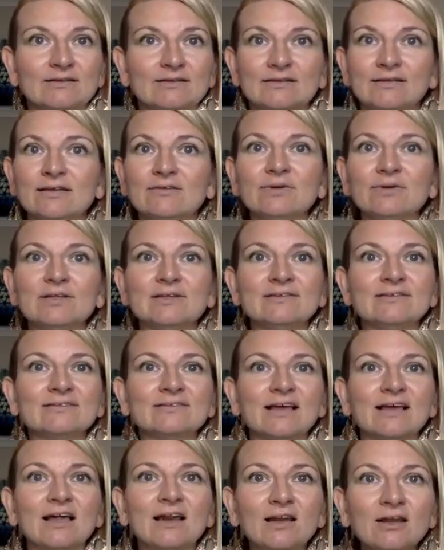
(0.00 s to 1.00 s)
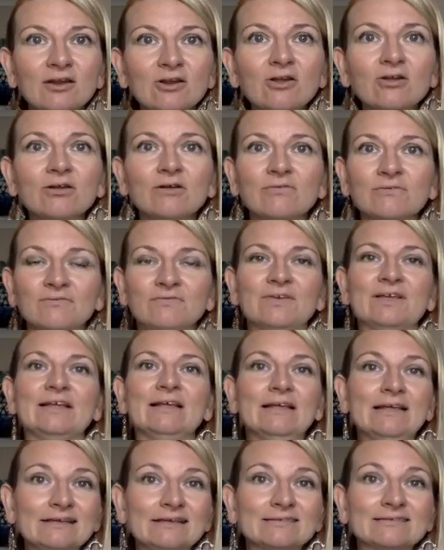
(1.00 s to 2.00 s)
There is a lot of
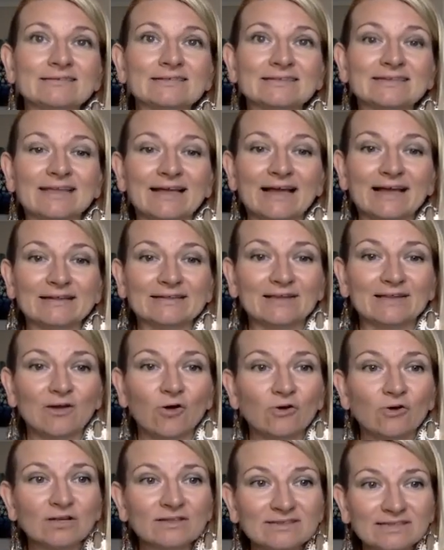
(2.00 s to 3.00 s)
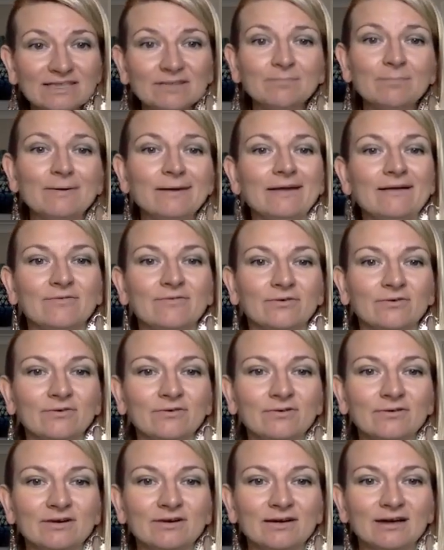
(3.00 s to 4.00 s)
things that on a deep
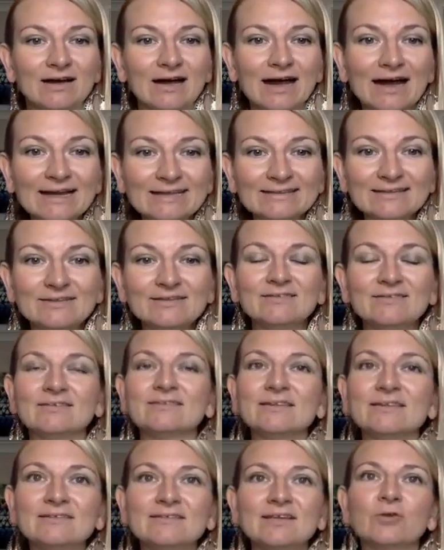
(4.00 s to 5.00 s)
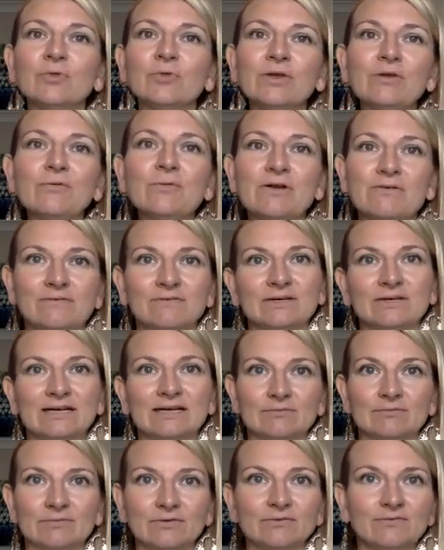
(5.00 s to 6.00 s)
level I disagree with when
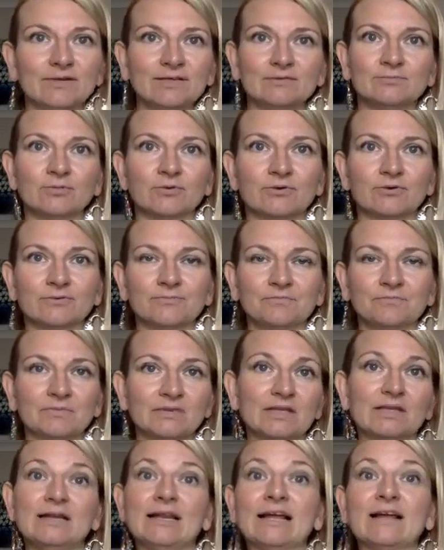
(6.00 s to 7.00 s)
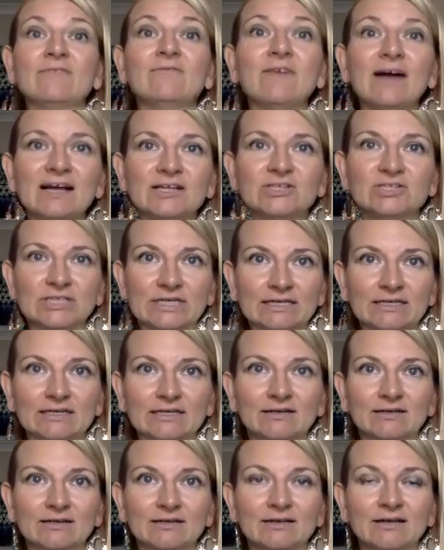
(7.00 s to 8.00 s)
it comes to Facebook, like fact
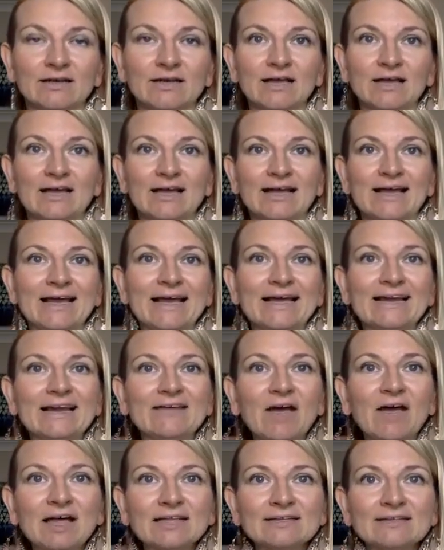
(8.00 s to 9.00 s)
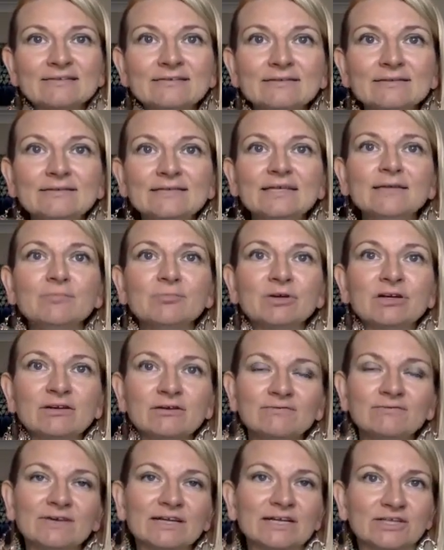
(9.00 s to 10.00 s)
checking. And I've had this deep
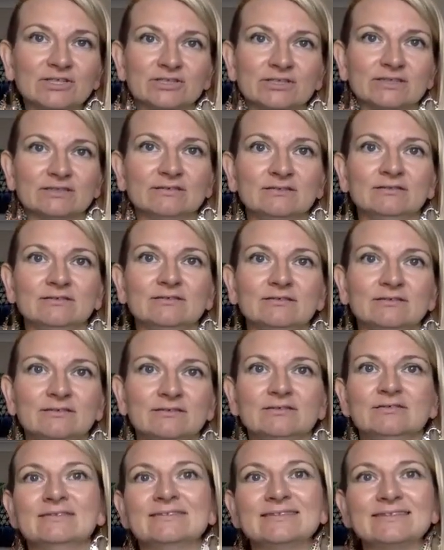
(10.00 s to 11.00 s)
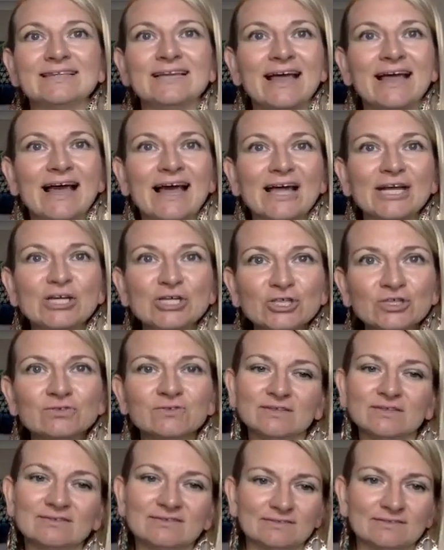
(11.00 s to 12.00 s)
conviction that I
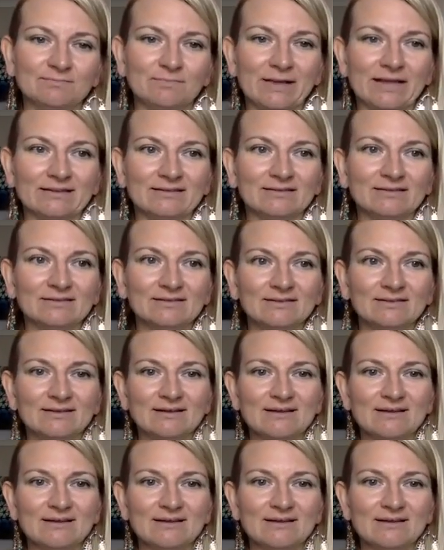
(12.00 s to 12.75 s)
shouldn't spend